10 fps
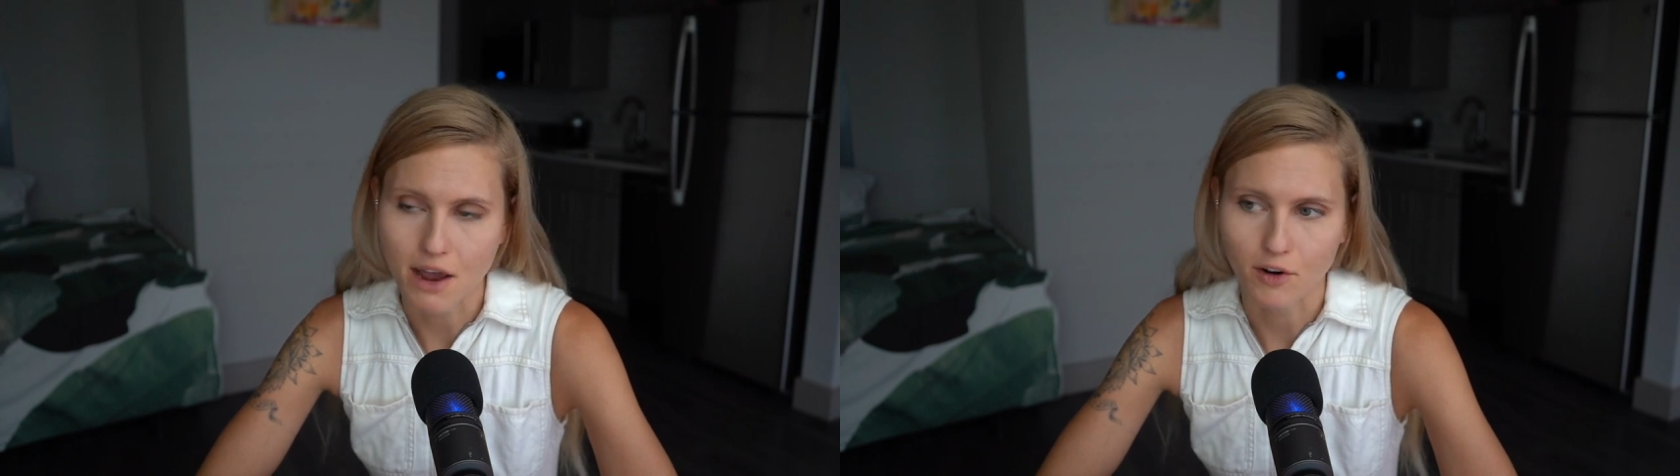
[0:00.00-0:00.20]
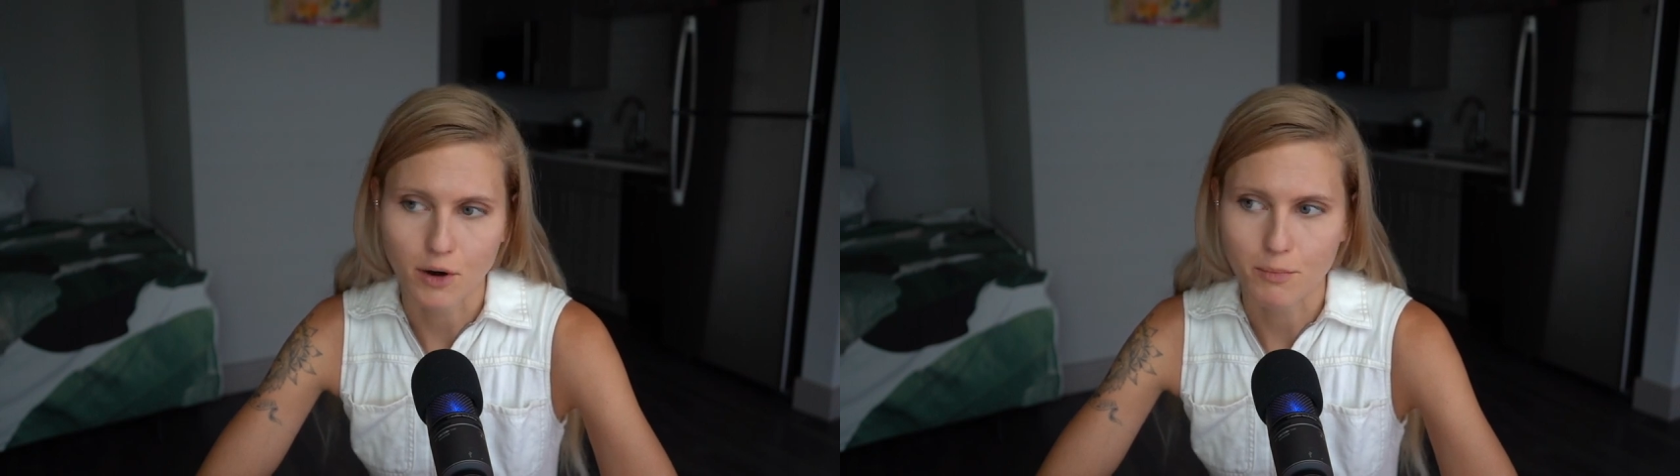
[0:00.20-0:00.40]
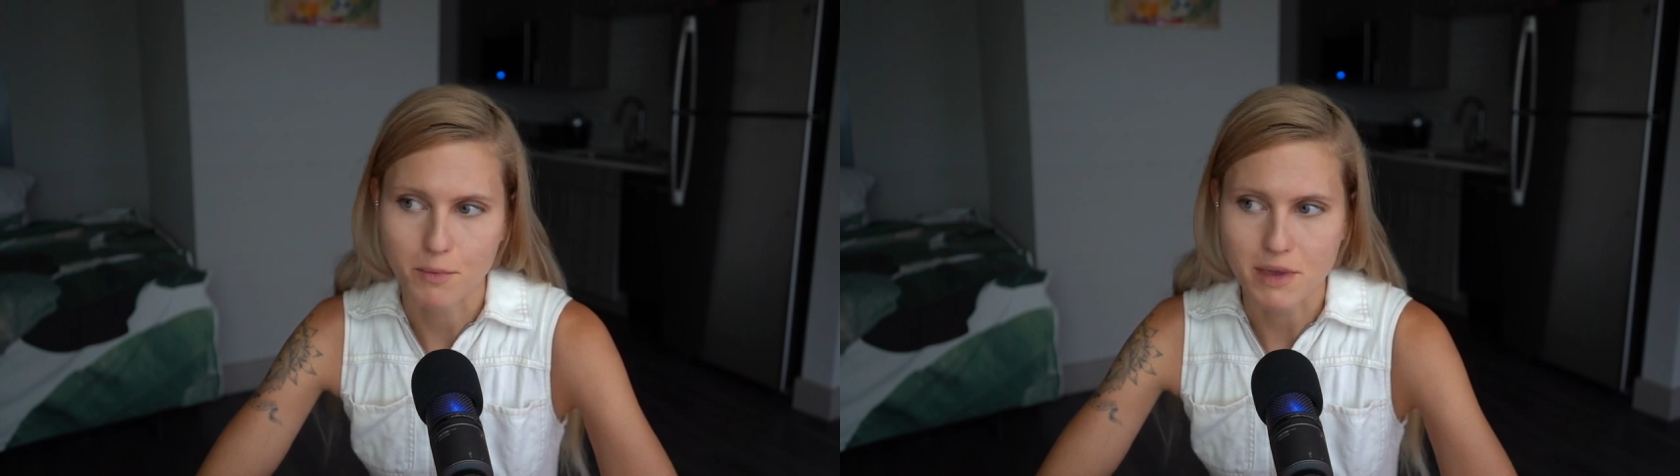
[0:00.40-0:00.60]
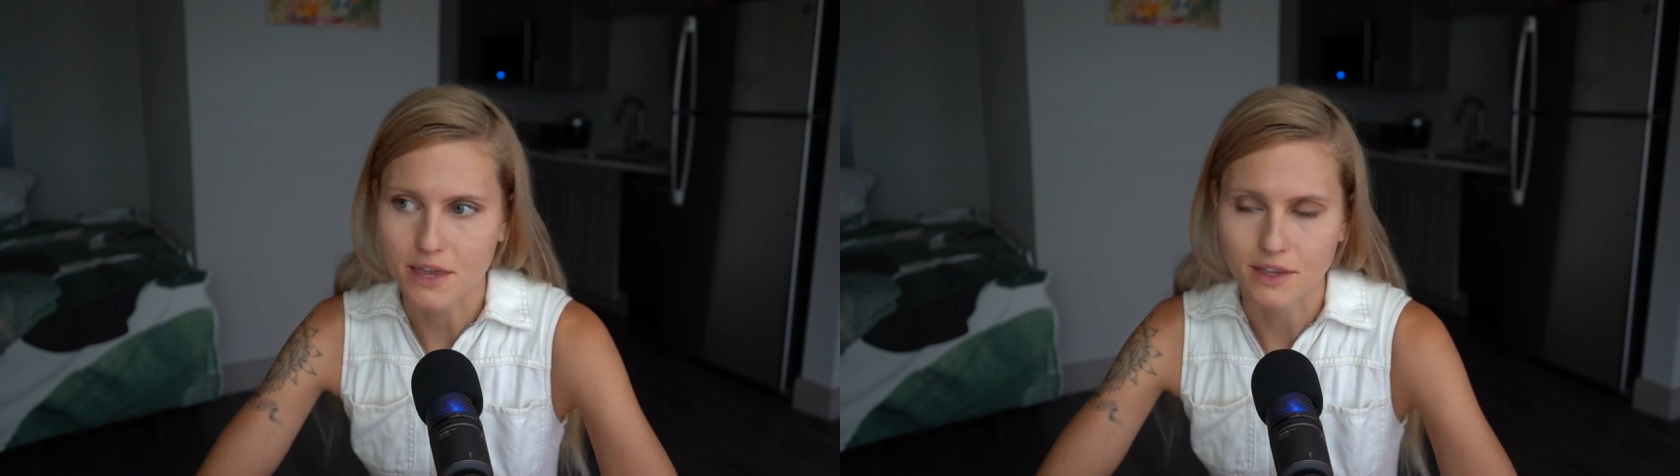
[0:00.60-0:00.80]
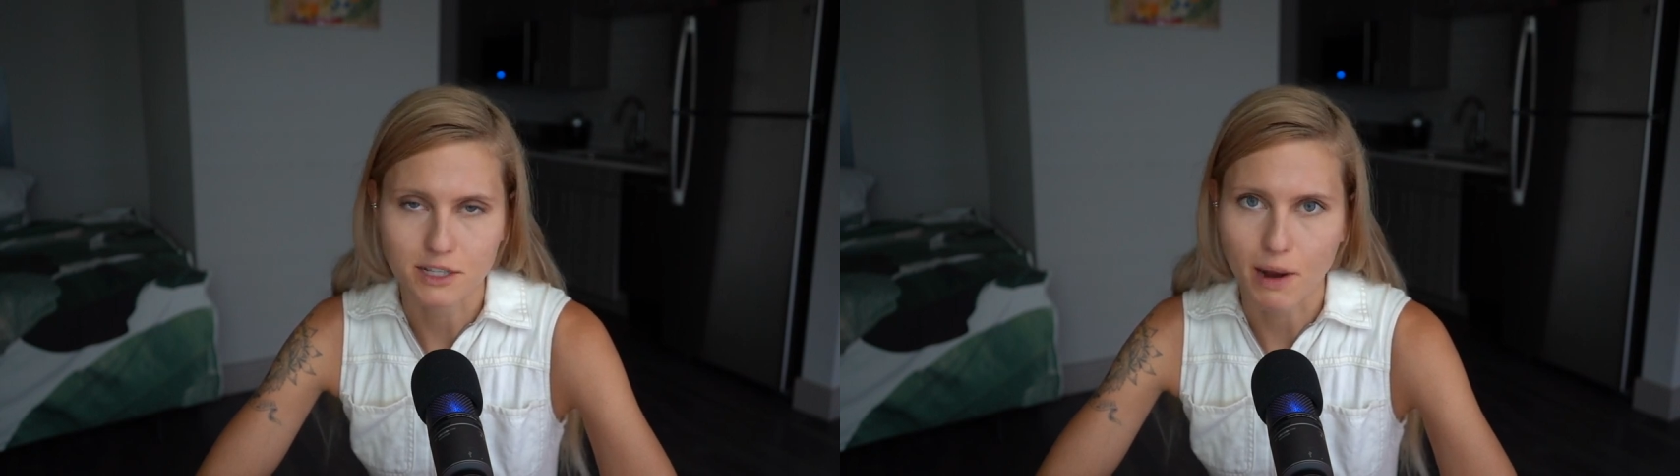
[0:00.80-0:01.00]
never put me
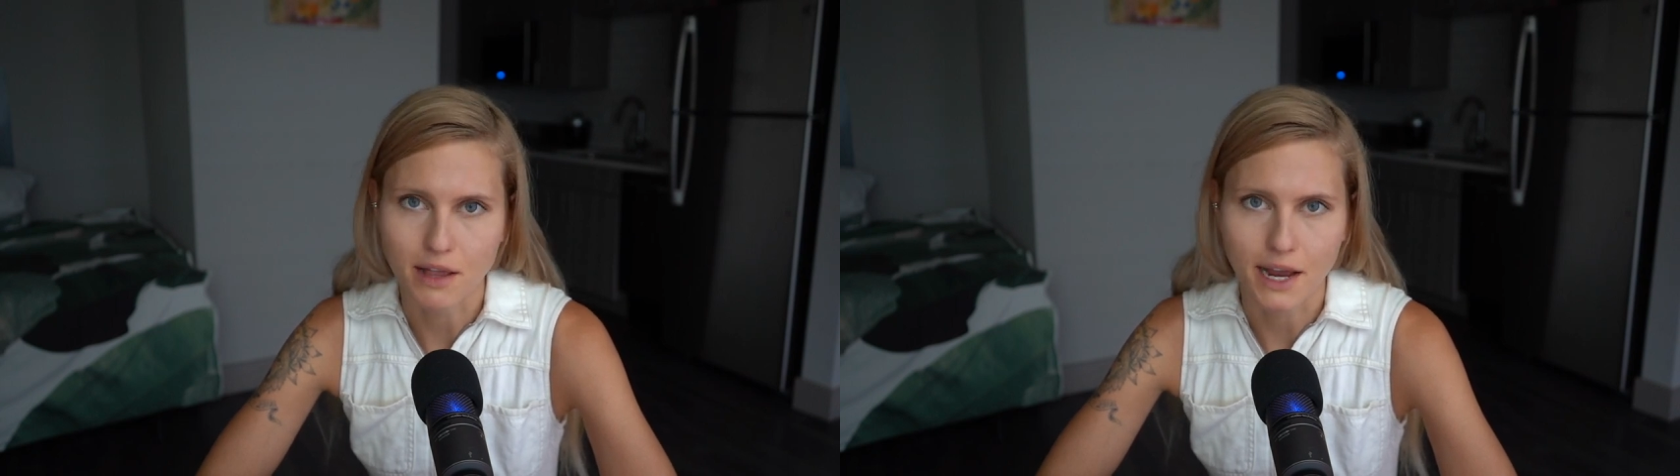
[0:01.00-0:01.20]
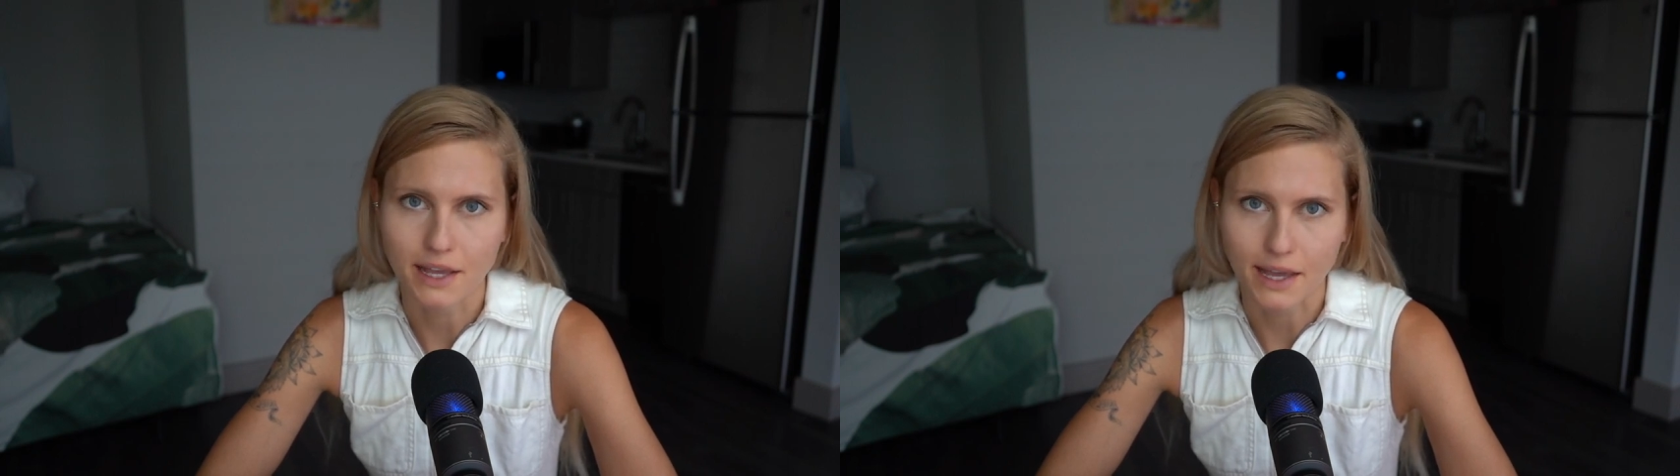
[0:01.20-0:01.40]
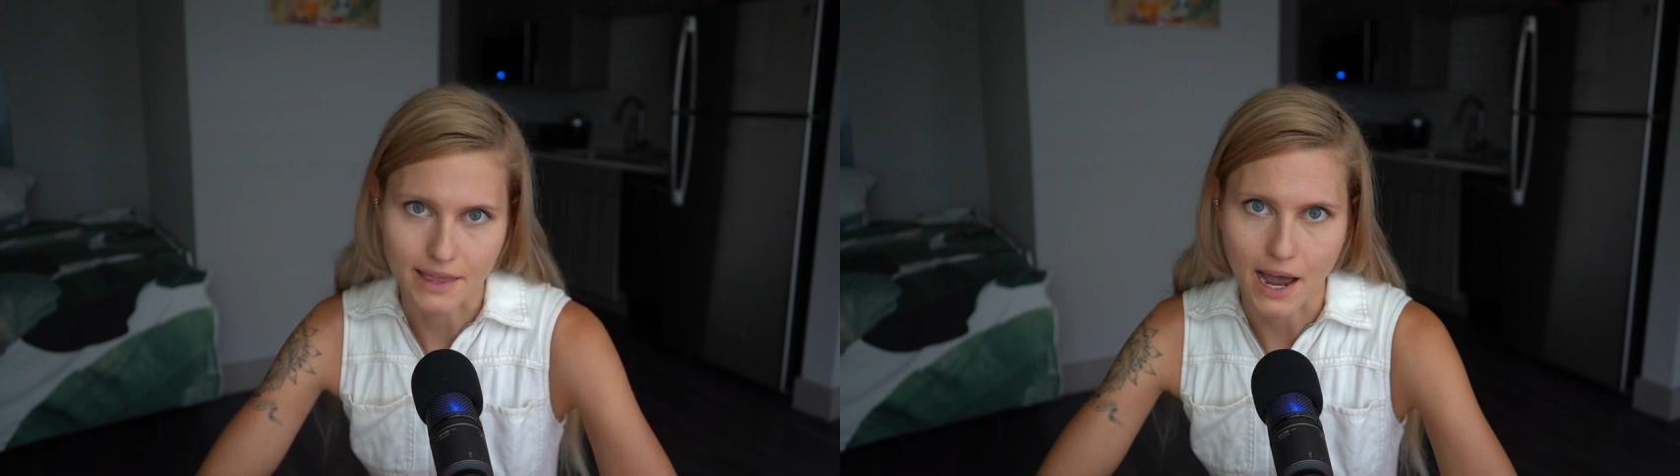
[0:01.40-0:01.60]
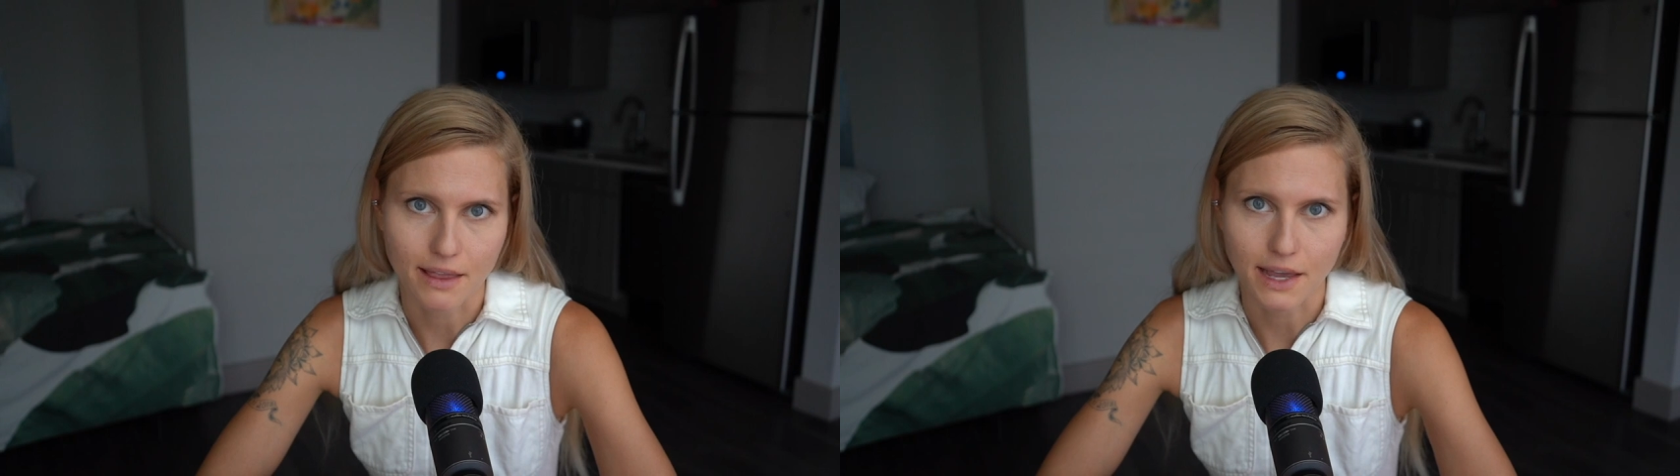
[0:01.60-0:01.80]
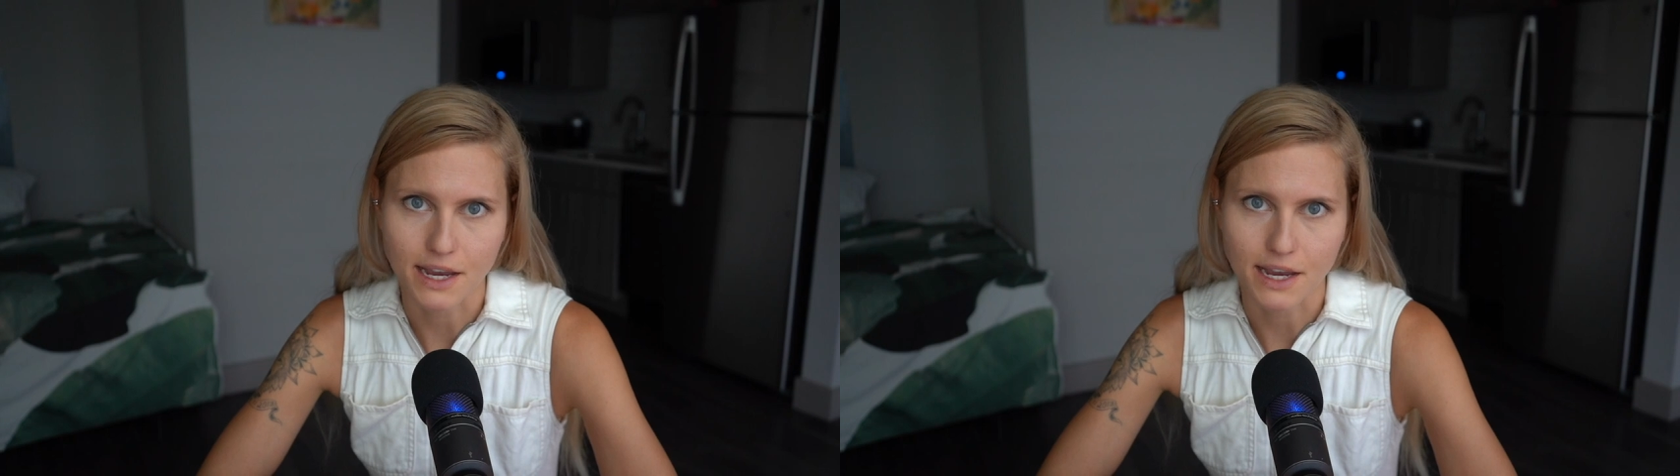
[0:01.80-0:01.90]
in the spotlight like that.